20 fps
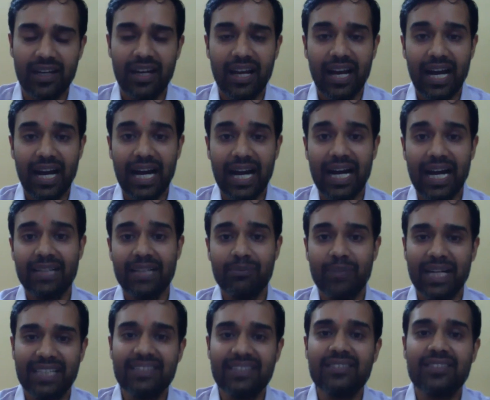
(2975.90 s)
I
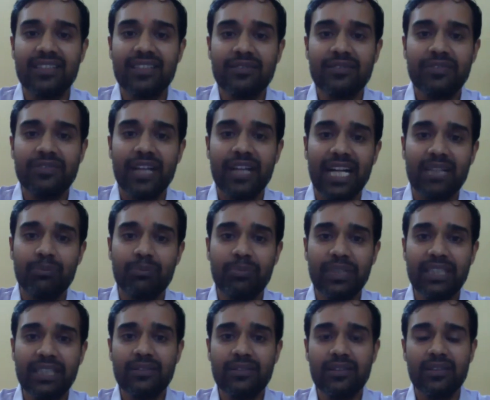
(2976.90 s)
myself had
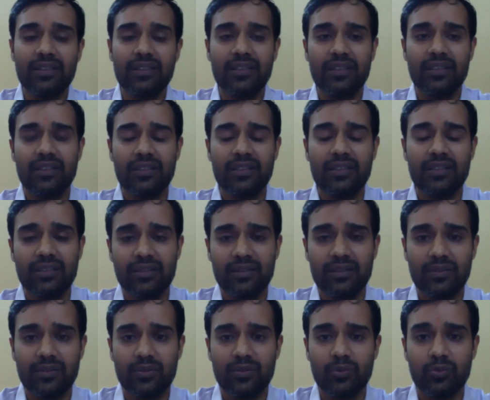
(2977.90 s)
been
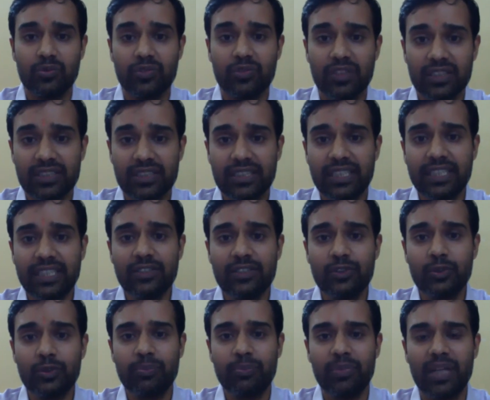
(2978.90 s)
working
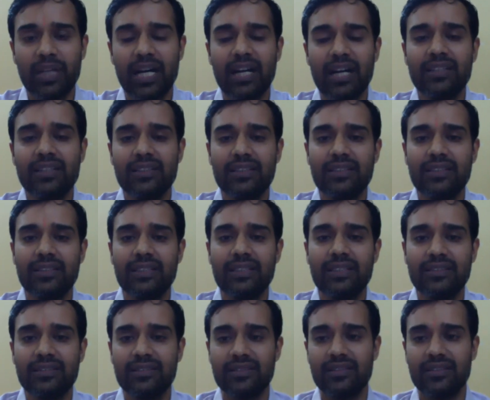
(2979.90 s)
to plan
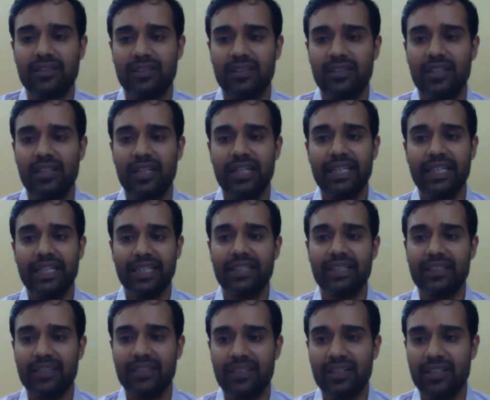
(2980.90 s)
this
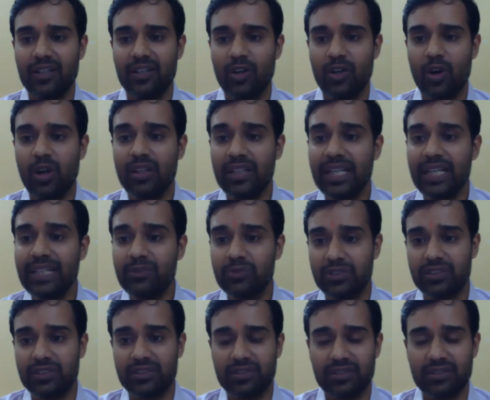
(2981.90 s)
online
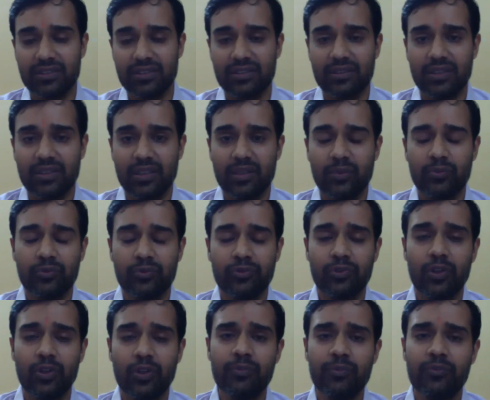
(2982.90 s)
work
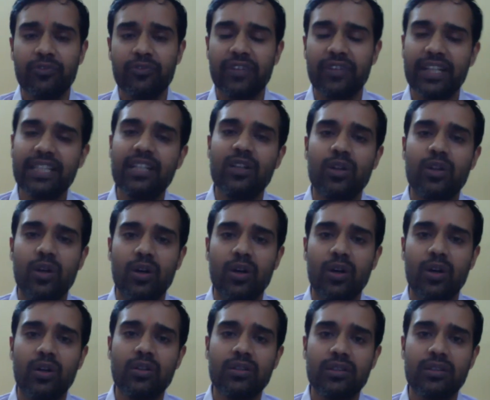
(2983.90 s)
from very
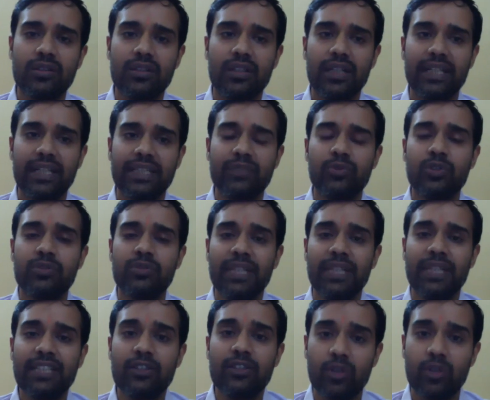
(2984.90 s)
long. It was
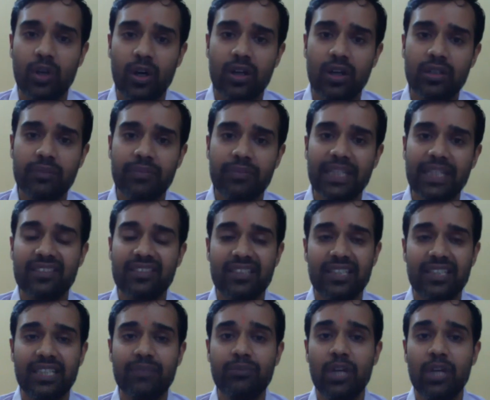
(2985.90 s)
my thought, my
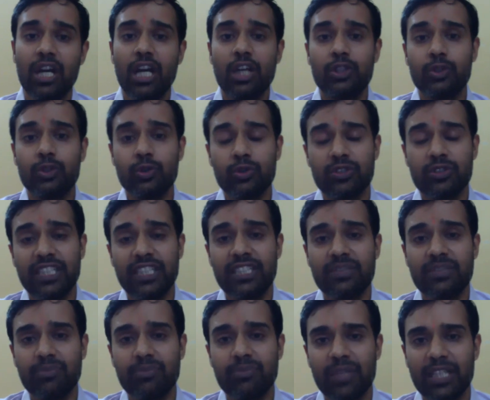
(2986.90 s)
dream, to
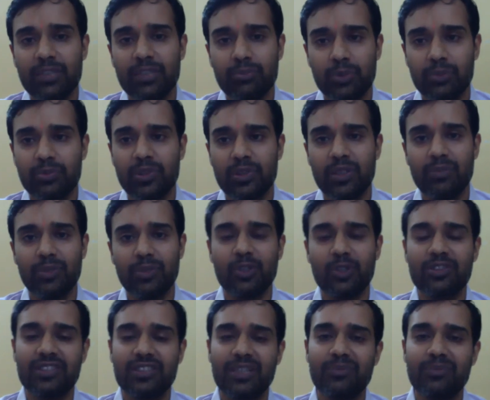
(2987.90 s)
reach many people,
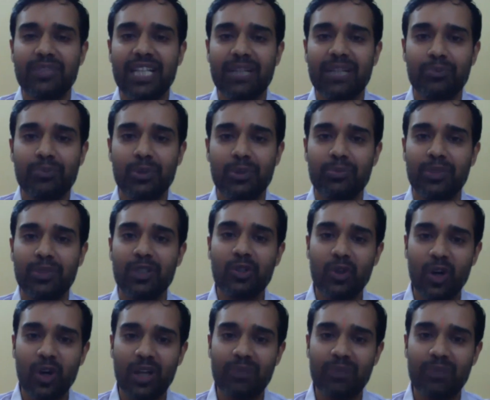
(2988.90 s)
because sometimes people
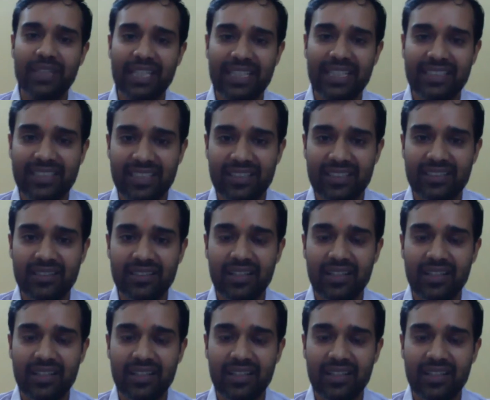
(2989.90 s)
call me and tell,